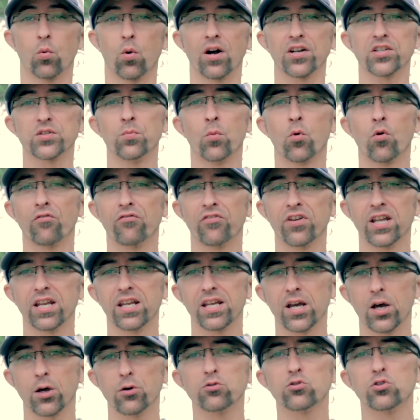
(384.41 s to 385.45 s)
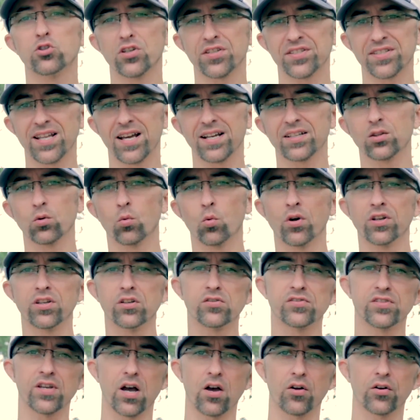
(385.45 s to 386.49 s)
watch more videos just like the one
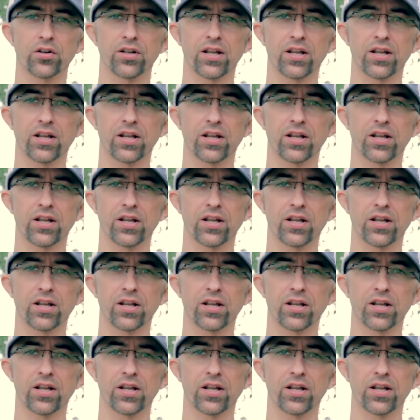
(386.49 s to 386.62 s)
you saw